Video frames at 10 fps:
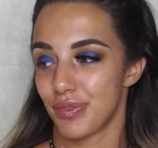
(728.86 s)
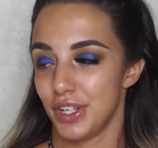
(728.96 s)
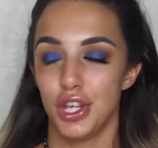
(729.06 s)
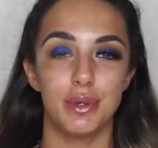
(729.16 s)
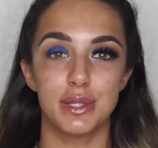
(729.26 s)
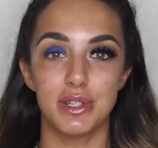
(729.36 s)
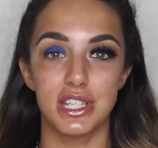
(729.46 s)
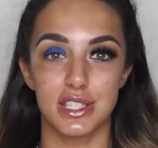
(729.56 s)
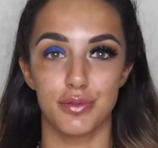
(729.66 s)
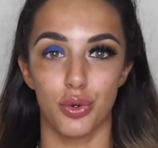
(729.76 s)
You know when somebody
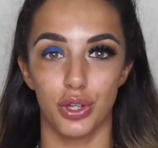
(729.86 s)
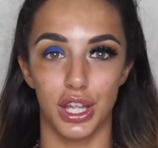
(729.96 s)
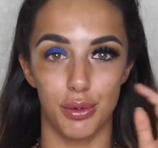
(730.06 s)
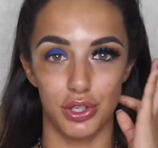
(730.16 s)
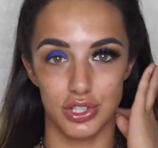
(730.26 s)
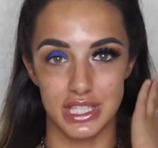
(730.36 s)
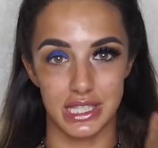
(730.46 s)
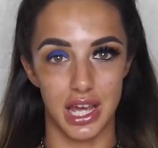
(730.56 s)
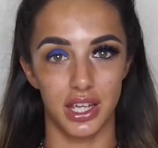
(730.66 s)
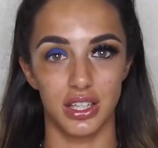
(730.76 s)
does it for you and you're just
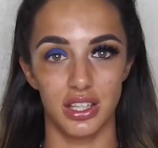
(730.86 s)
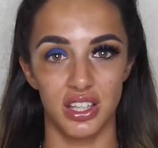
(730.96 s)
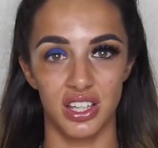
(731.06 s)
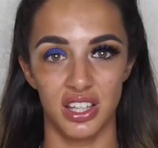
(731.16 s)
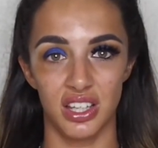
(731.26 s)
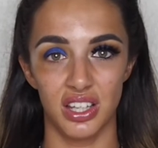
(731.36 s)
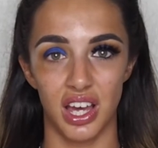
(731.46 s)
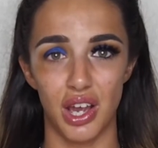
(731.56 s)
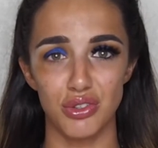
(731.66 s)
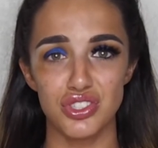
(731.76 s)
like,
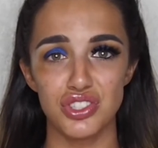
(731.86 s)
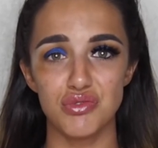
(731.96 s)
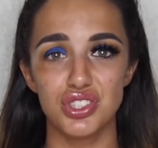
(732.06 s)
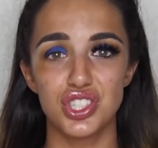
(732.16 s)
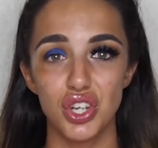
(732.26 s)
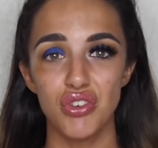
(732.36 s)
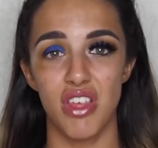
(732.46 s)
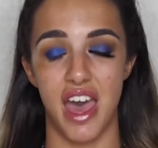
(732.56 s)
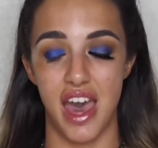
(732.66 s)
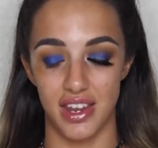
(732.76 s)
how did you do that?